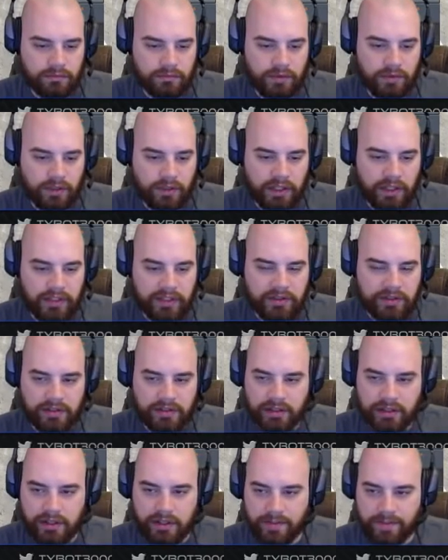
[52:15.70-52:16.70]
Let's
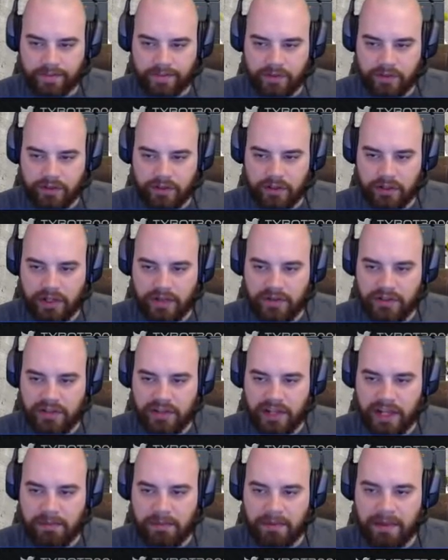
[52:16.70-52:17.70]
turn off
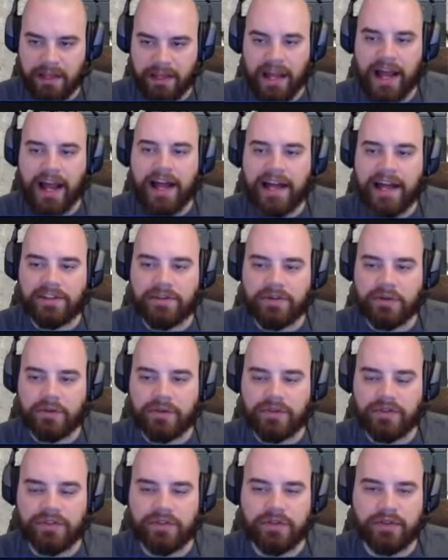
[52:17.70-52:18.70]
snapping. Ah, that's what it
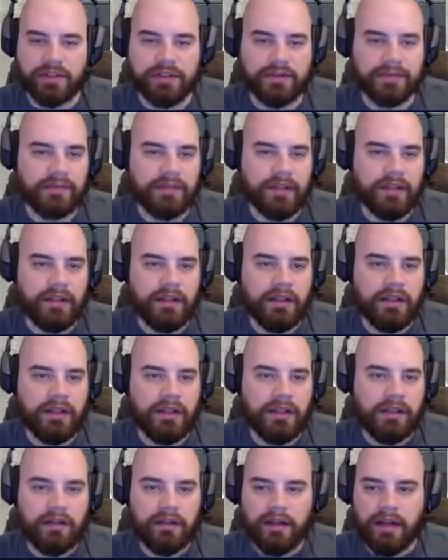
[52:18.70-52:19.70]
was doing.
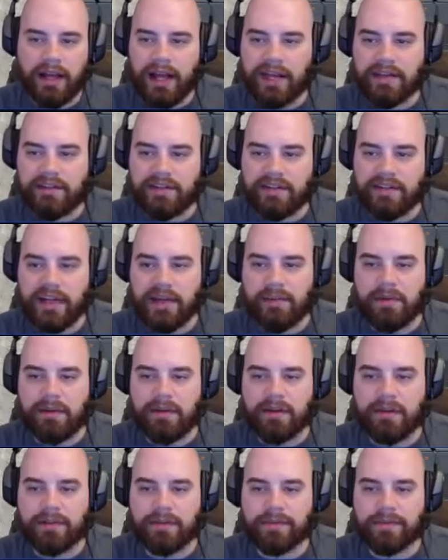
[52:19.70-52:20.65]
I had snapping on.